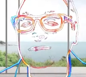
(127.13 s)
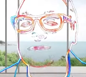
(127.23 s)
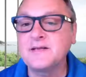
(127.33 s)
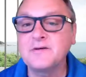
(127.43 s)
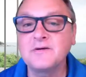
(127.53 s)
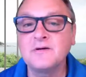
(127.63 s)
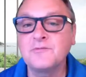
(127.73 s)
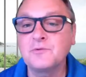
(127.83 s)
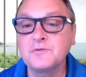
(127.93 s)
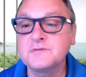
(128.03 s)
here. Of
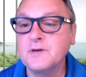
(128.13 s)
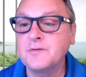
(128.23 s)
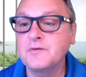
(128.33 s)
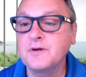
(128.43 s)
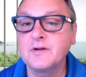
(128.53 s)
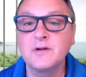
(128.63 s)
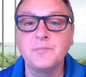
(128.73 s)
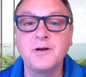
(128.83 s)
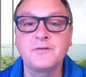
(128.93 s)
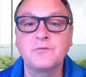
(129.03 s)
course, now I don't know how to get
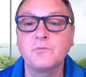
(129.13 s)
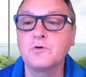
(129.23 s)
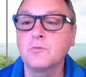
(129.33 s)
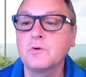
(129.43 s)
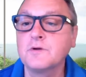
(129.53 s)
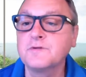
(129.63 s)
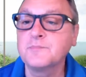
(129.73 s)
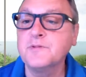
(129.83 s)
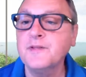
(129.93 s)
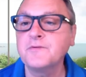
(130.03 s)
back to where I was,
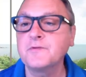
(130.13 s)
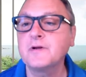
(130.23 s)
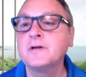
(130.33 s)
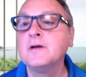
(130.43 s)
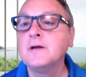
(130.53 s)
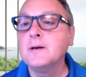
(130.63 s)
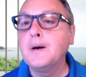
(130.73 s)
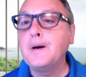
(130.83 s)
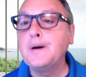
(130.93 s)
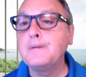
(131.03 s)
but that's okay.
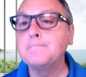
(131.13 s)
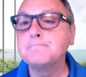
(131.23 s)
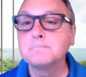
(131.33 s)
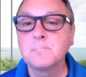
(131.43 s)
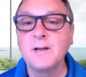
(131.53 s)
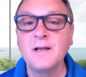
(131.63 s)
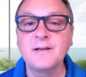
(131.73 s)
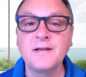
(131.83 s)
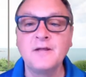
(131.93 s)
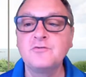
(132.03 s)
And
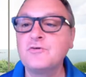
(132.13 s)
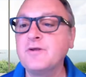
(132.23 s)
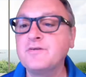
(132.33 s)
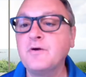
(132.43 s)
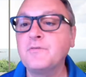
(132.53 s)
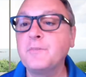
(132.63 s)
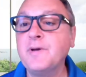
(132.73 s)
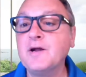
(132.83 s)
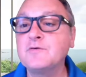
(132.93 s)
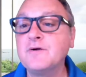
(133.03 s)
again, change out the
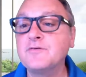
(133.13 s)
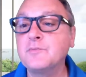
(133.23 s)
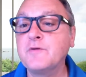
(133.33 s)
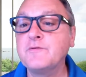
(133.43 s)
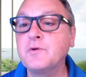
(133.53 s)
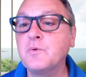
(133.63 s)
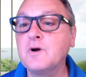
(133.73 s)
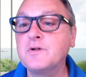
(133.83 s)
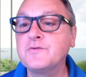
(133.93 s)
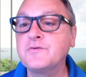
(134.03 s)
backgrounds whenever you
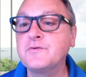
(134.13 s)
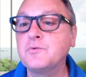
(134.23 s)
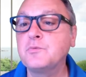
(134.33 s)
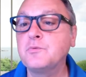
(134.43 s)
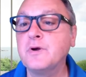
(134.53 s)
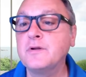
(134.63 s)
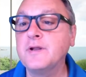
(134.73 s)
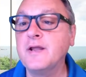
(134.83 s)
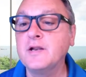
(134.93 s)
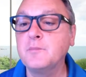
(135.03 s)
want to an
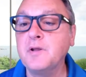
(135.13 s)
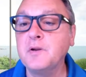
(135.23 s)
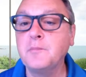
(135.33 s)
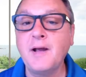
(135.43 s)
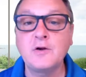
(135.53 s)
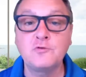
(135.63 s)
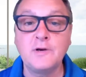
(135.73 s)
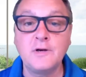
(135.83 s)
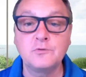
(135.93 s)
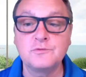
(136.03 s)
animated
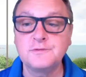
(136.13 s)
background.